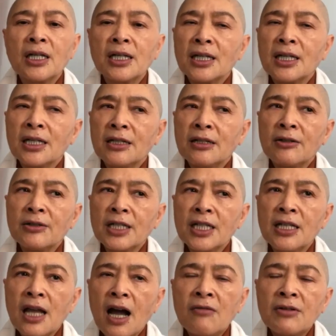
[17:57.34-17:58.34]

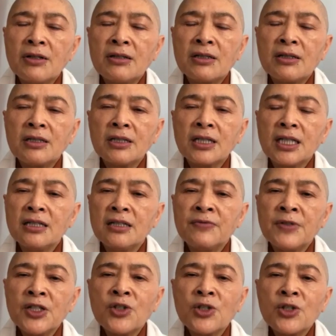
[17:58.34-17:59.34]
in our
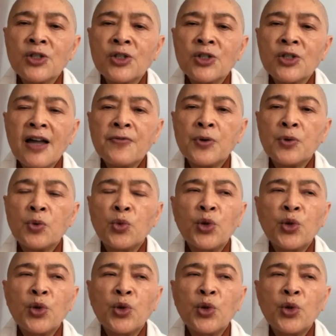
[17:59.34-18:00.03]
individual life,